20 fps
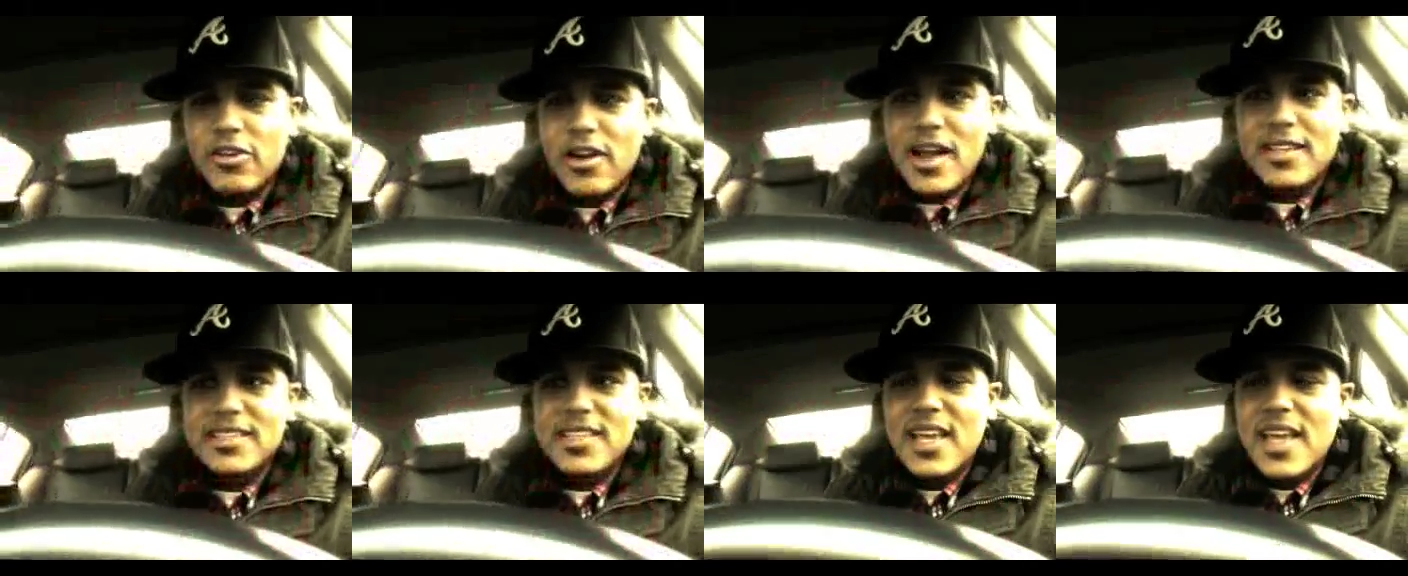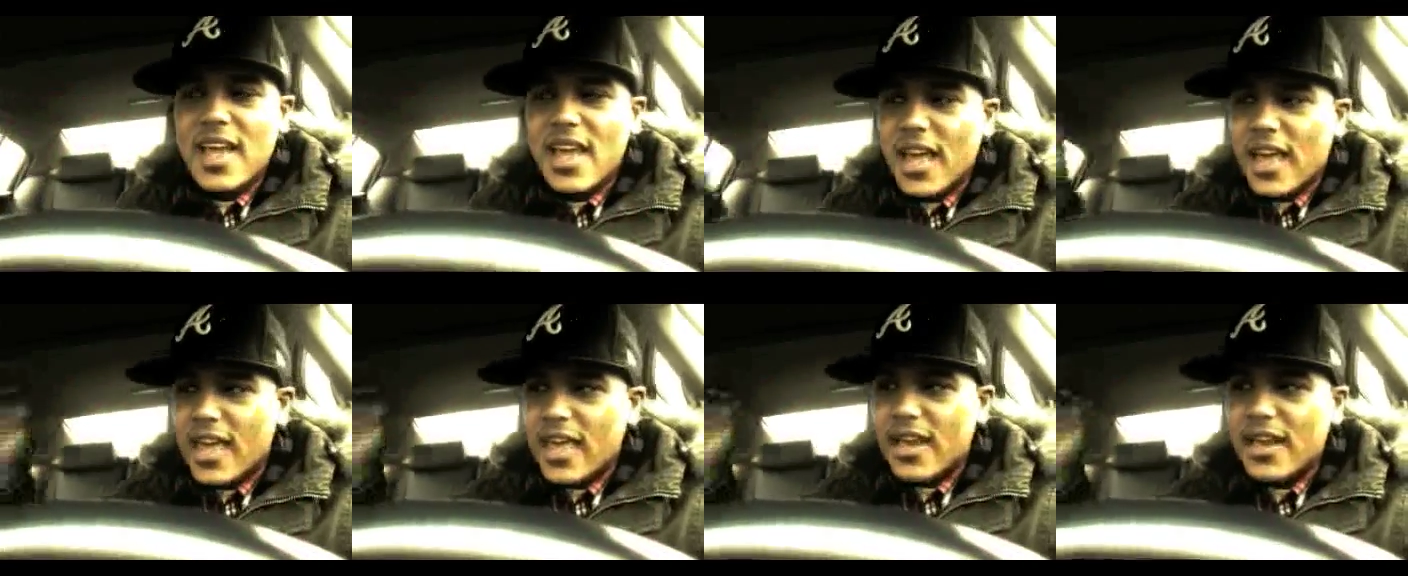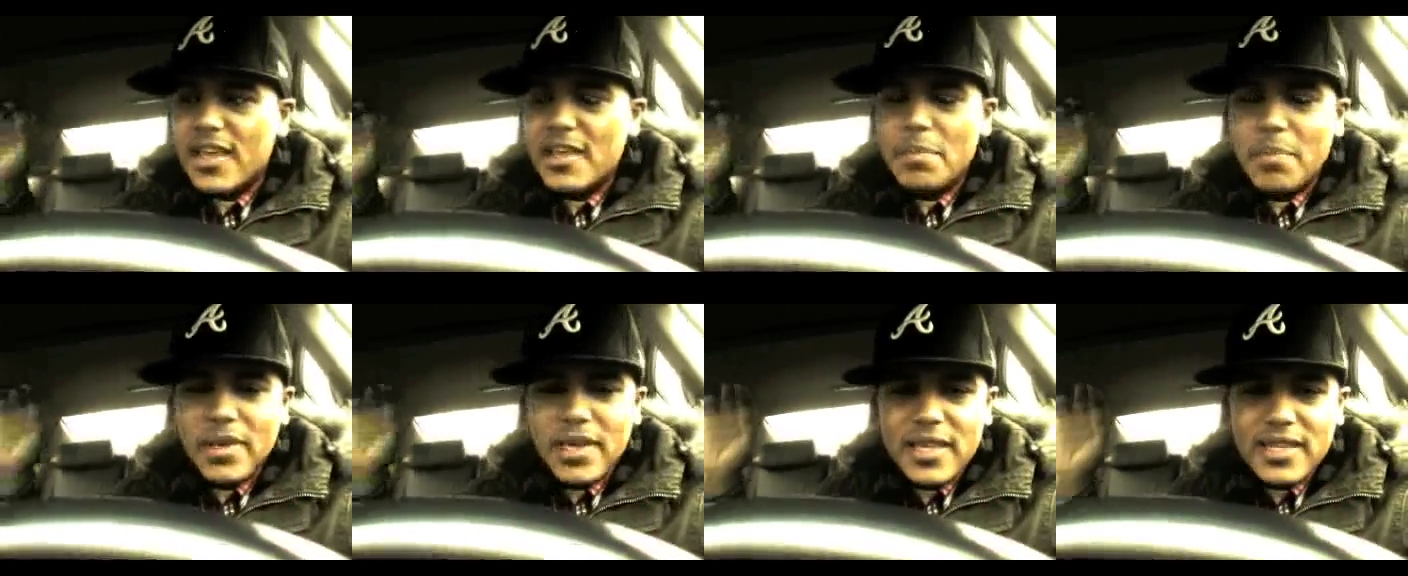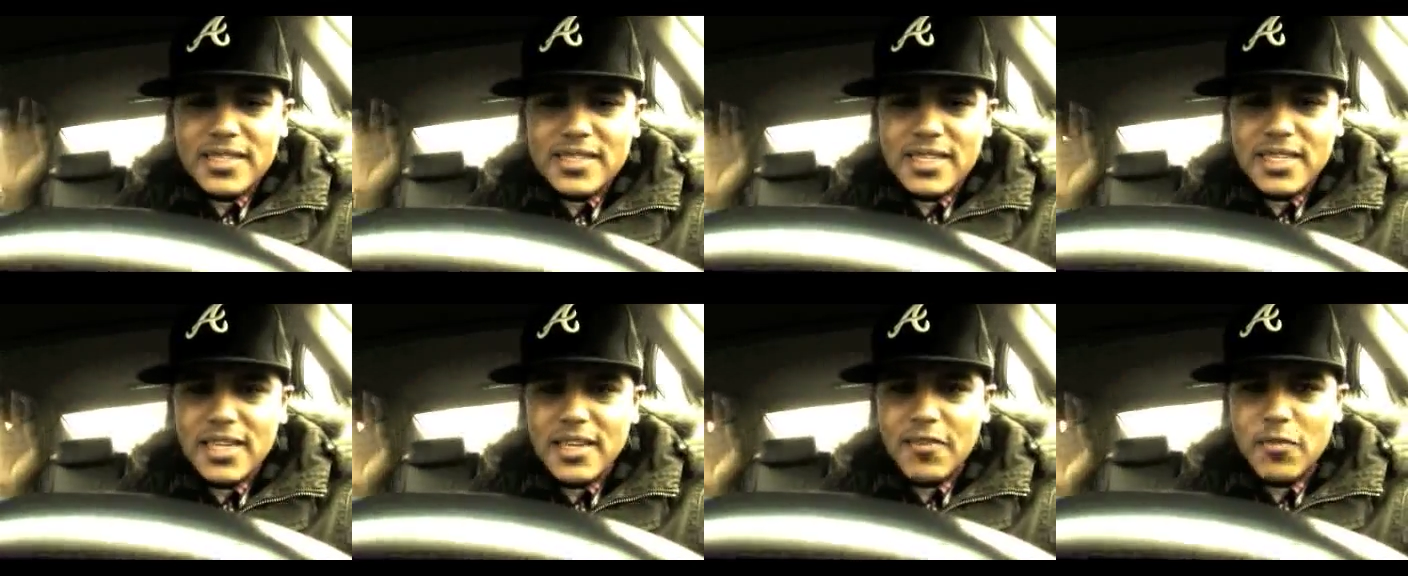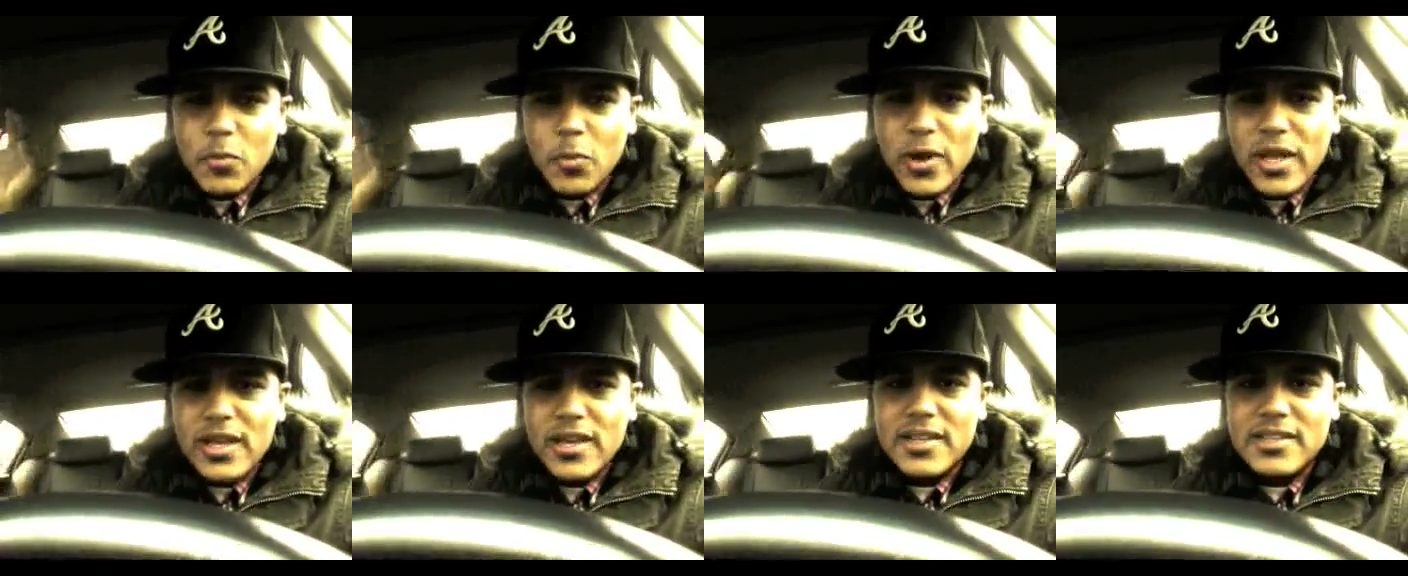and Christ, and he begins to
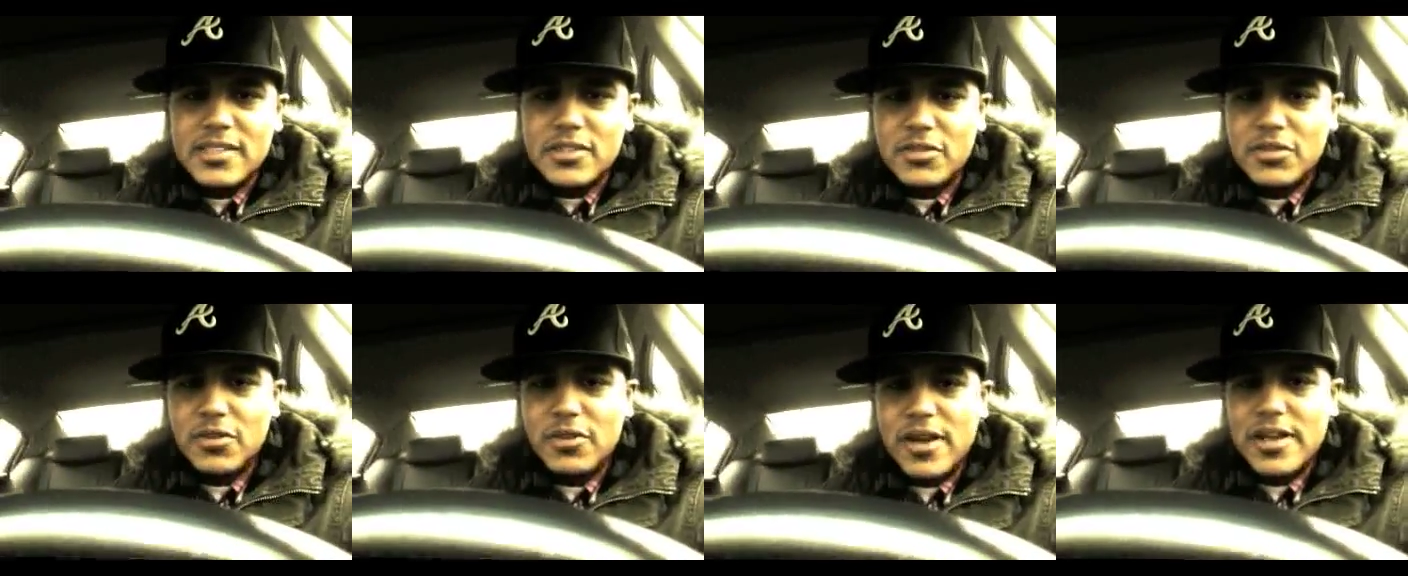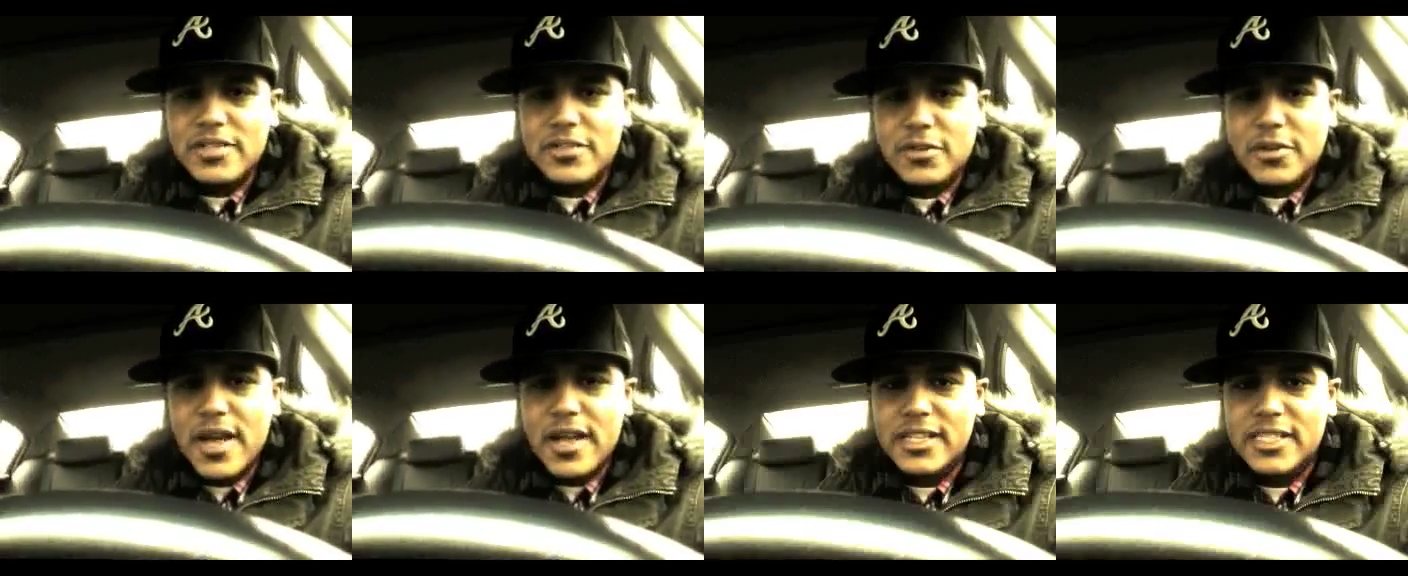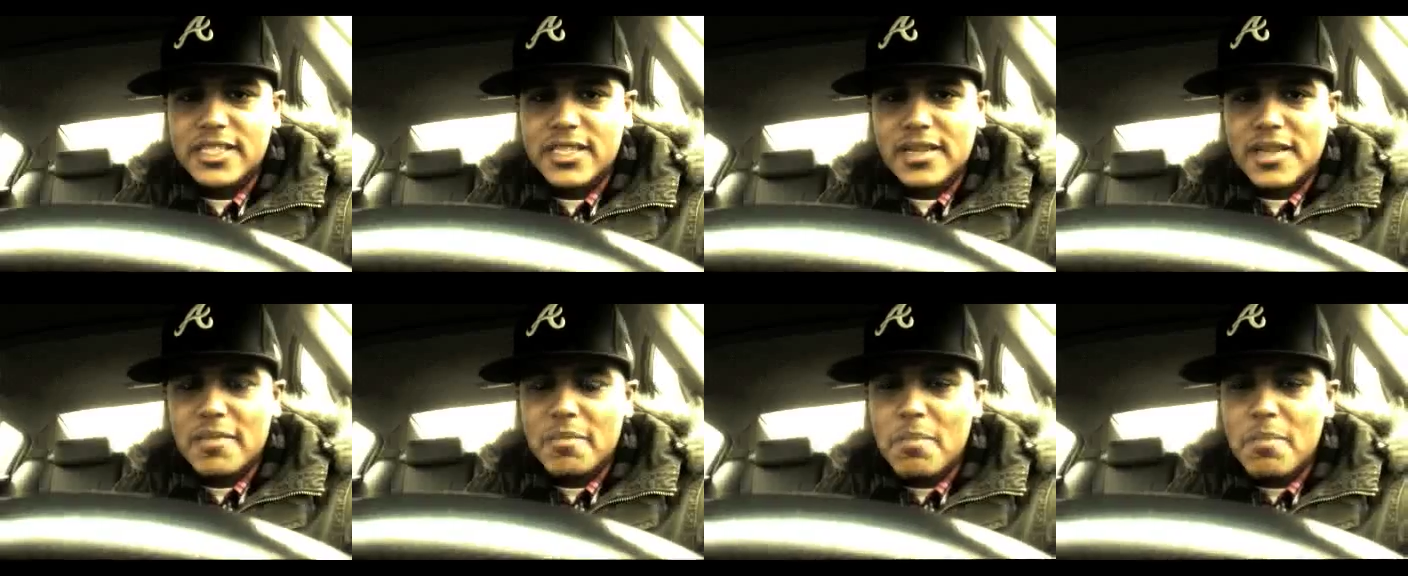give witness to the resurrection,